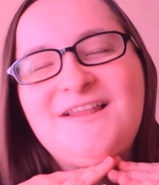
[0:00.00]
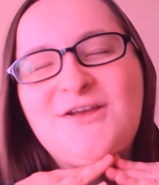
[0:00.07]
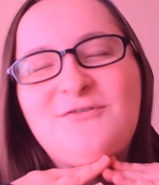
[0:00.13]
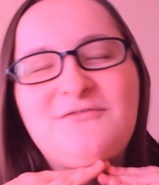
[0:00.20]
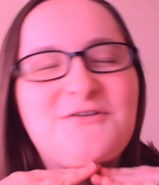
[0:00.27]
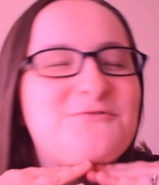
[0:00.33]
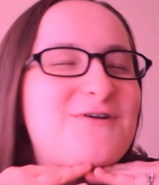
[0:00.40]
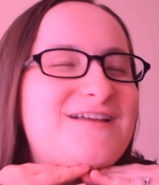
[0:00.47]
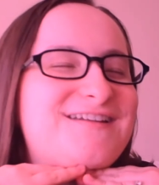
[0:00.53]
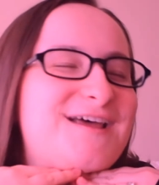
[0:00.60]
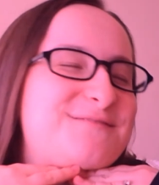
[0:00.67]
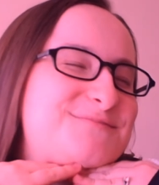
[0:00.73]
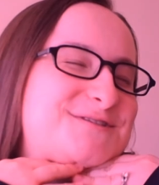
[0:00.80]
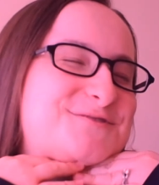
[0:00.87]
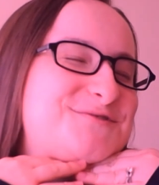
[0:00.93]
"Hello everyone,
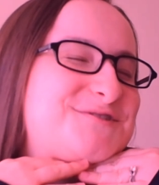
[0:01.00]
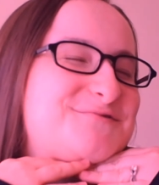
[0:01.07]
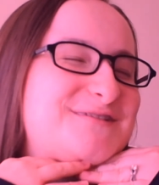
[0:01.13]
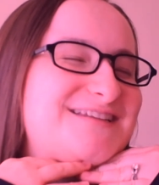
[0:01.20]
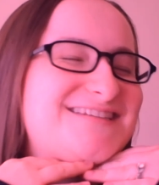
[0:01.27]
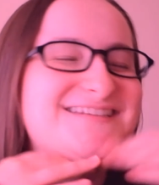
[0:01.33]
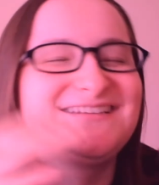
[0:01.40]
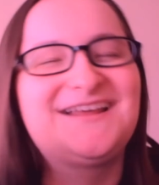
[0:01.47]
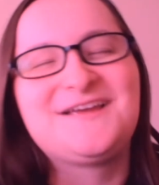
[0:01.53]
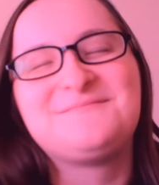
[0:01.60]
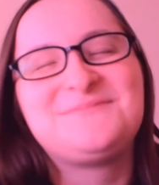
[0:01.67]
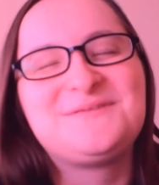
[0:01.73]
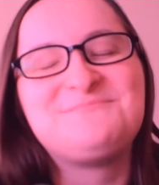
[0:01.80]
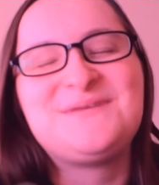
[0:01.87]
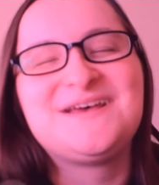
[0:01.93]
I'm so sweet and
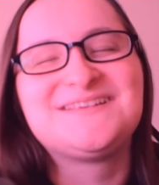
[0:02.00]
I'm the